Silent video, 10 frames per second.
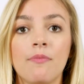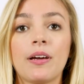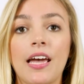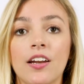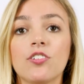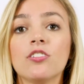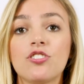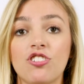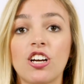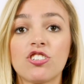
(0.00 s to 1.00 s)
Mechanical and
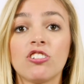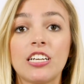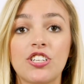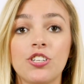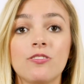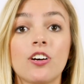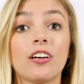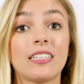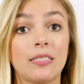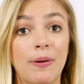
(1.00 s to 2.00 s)
structural issues
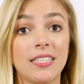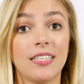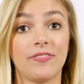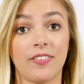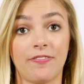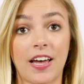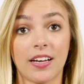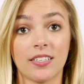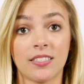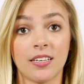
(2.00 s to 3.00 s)
are expensive to
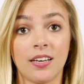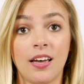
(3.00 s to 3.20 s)
fix